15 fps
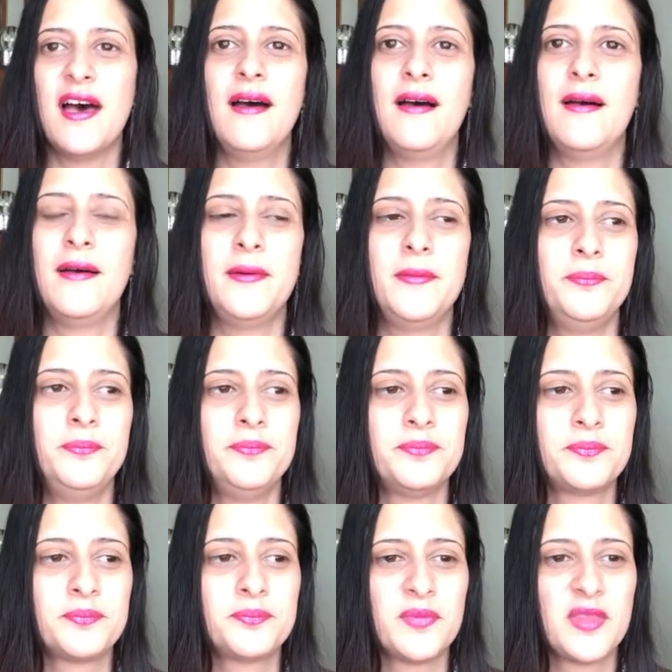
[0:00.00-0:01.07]

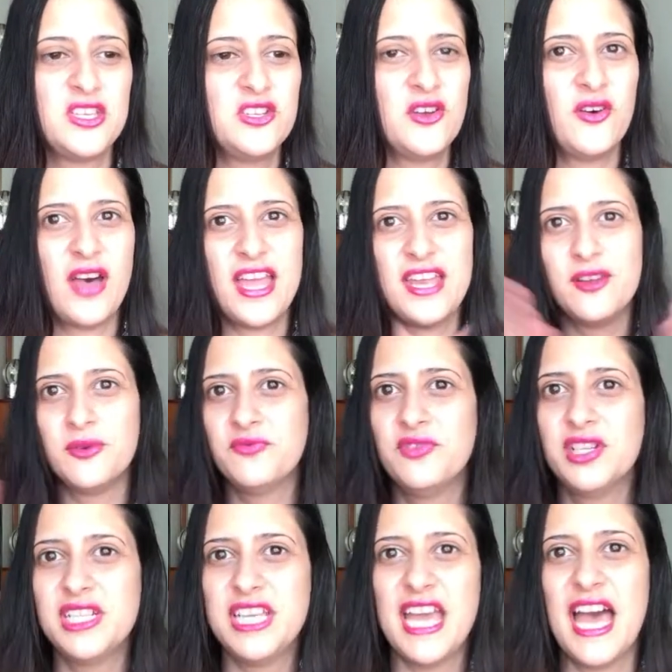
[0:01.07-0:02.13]
You know, I
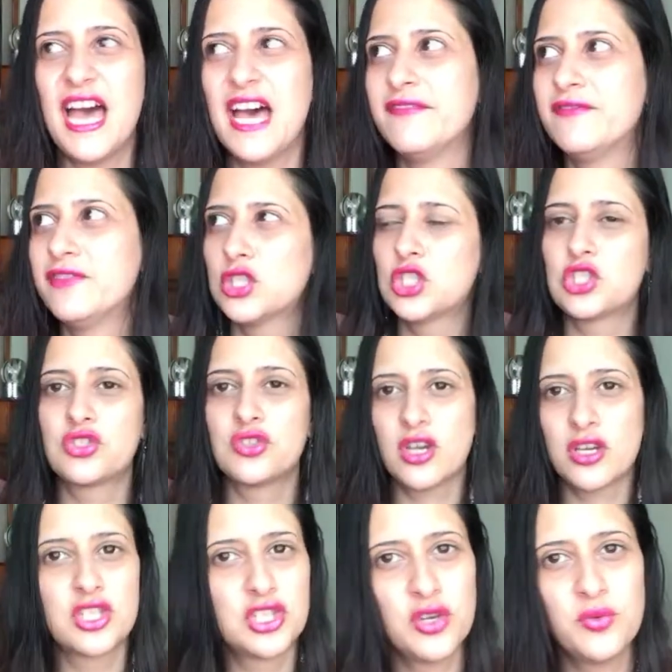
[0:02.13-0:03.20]
don't really have a
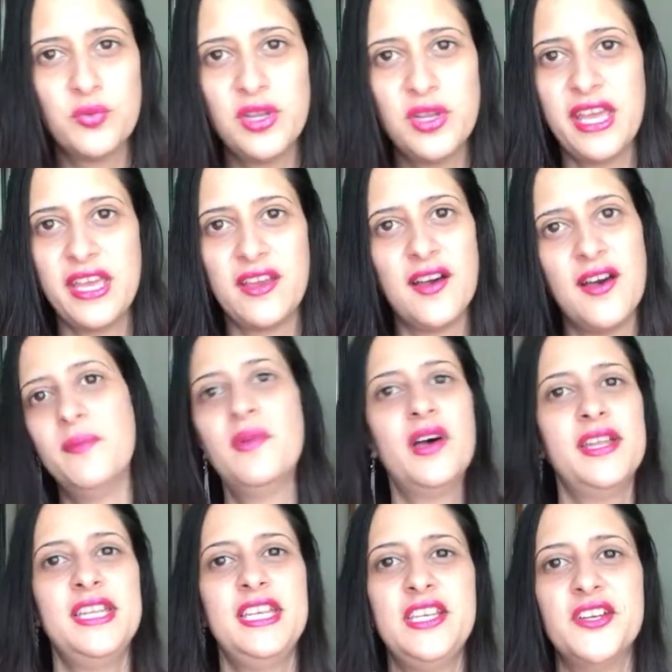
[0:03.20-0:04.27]
structure when I
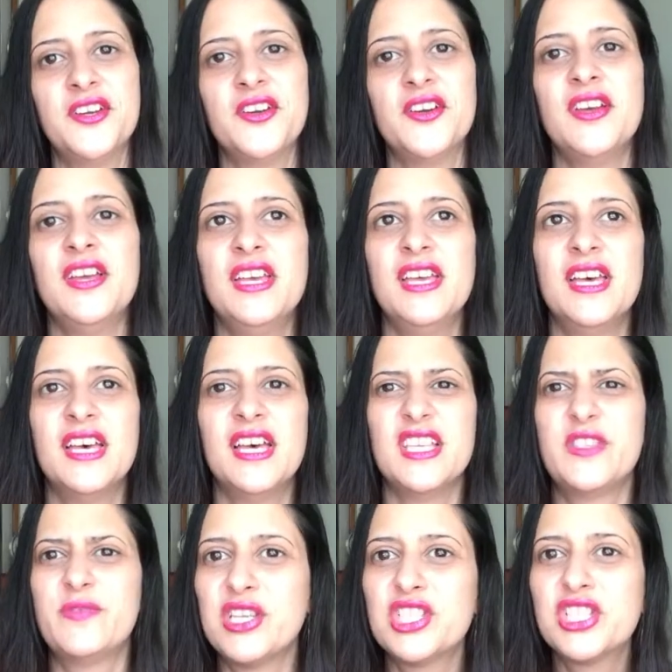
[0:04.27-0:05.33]
come on here,
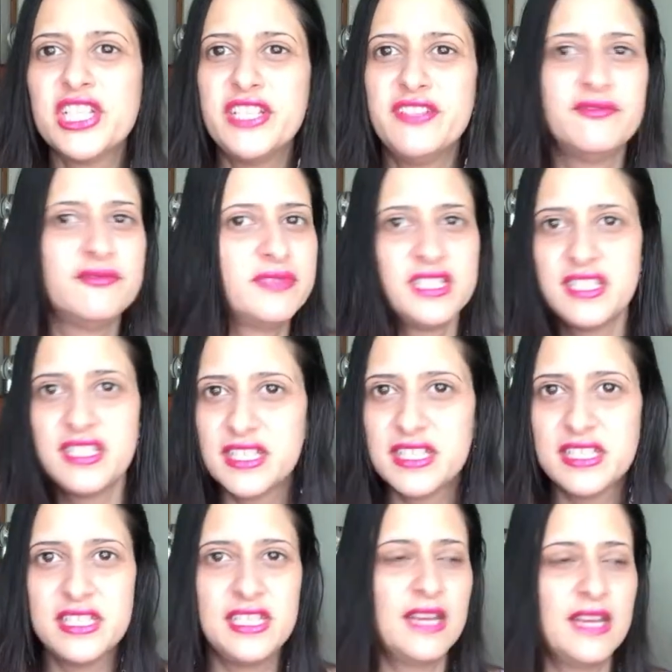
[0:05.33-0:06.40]
especially
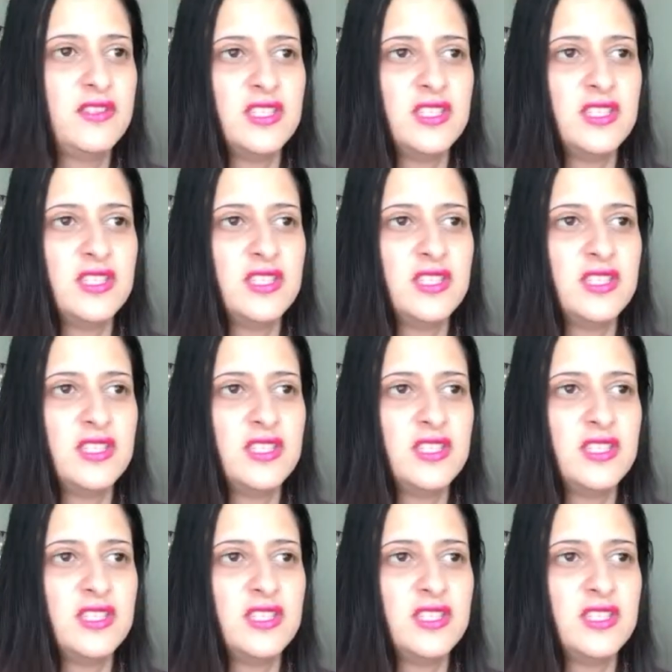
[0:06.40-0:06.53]
recently.